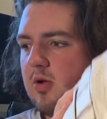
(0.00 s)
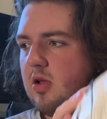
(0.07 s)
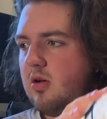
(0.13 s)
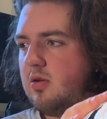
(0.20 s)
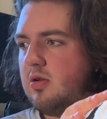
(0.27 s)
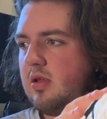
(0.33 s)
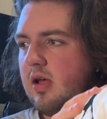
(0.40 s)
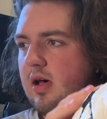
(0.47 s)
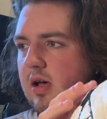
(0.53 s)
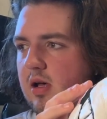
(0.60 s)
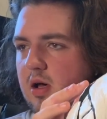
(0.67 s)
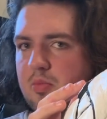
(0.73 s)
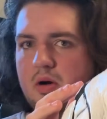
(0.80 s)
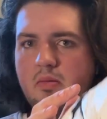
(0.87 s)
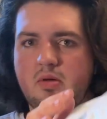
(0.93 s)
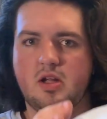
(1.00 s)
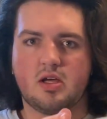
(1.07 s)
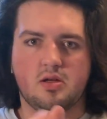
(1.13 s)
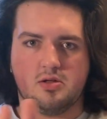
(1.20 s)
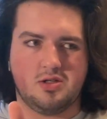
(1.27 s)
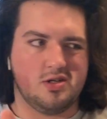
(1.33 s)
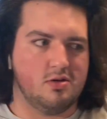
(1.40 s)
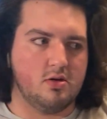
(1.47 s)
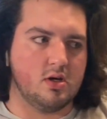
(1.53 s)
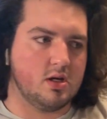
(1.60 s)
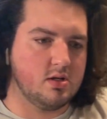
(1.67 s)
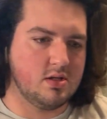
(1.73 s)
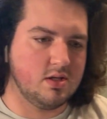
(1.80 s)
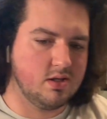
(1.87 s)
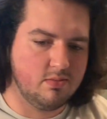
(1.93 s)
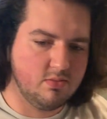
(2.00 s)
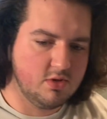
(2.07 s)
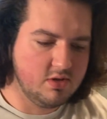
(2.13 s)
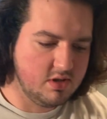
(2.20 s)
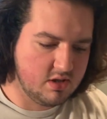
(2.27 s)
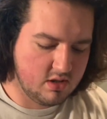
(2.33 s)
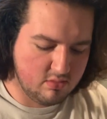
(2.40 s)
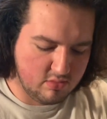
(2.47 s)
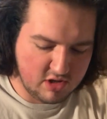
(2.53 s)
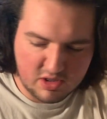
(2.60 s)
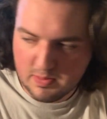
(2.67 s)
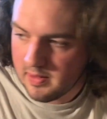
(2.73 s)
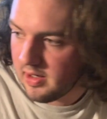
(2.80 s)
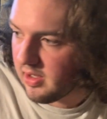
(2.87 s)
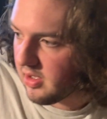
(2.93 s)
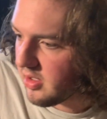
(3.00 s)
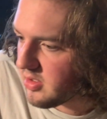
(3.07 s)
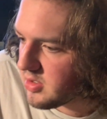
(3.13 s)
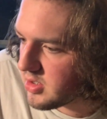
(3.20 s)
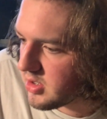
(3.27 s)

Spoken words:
gonna go do that. I'm probably not gonna show it because I'm just gonna be spraying it,